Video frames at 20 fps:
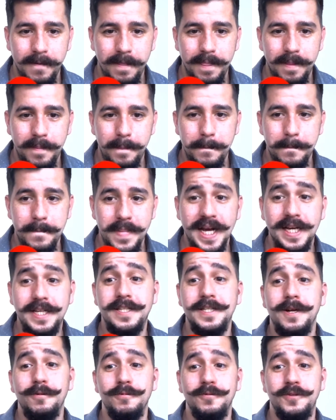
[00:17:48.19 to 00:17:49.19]

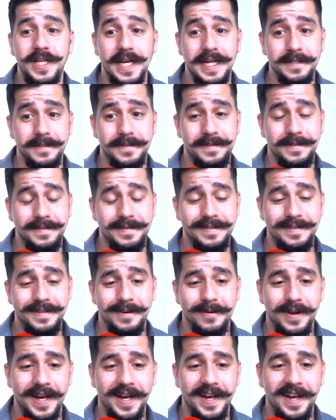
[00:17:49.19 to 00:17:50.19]
Makes No Sense.
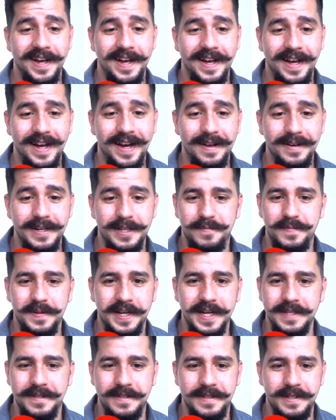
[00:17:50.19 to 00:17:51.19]
Okay, just
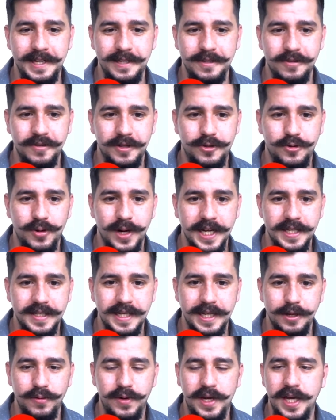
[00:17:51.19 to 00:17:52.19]
because these are the trades
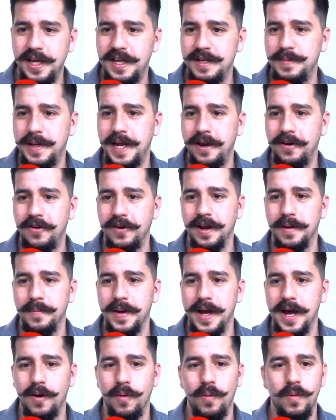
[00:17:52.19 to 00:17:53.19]
that you keep hearing
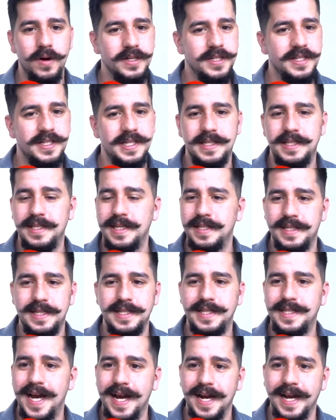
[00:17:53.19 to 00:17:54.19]
about where it's
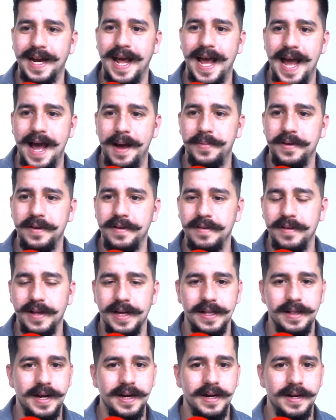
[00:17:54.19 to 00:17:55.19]
just not going to happen.
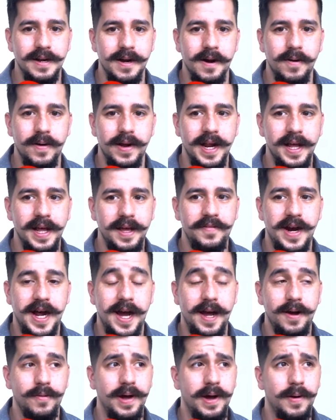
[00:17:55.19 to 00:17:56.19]
Like, let it go. And even
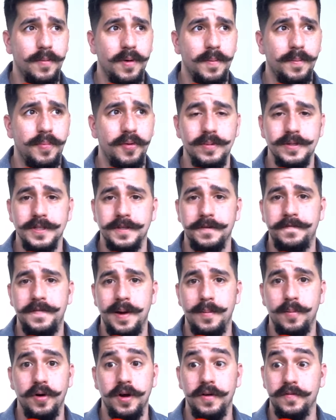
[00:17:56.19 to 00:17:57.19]
I at one point was a
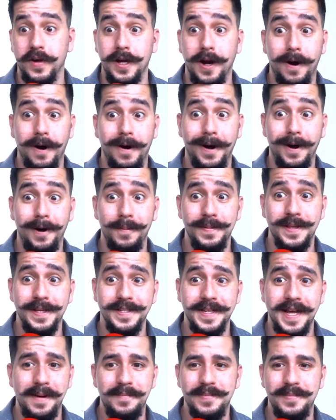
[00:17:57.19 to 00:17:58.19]
fanboy of like, I hope
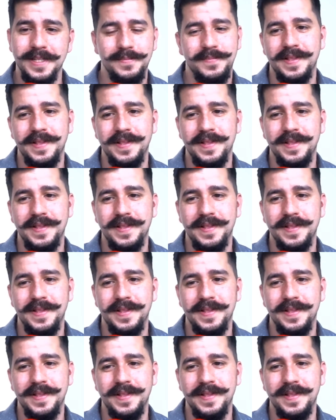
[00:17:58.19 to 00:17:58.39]
this happens.